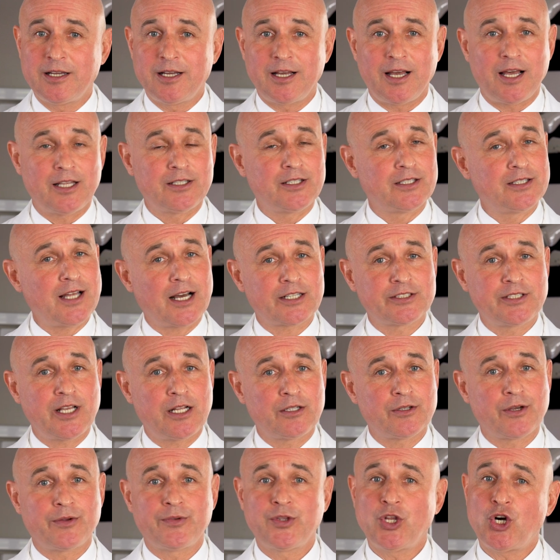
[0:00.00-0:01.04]
And the doc tells
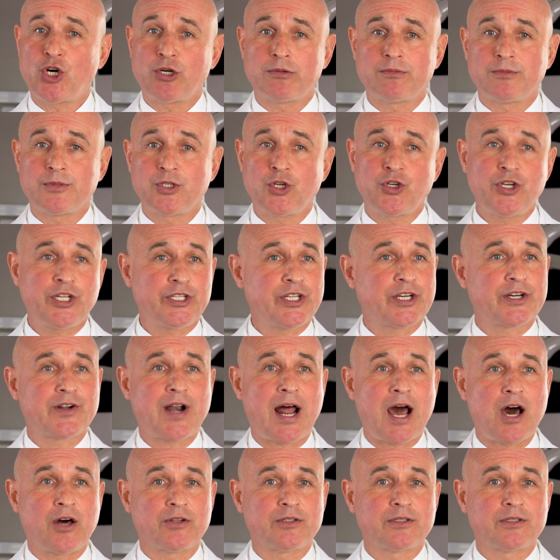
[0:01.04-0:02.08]
you, no, you need a crown.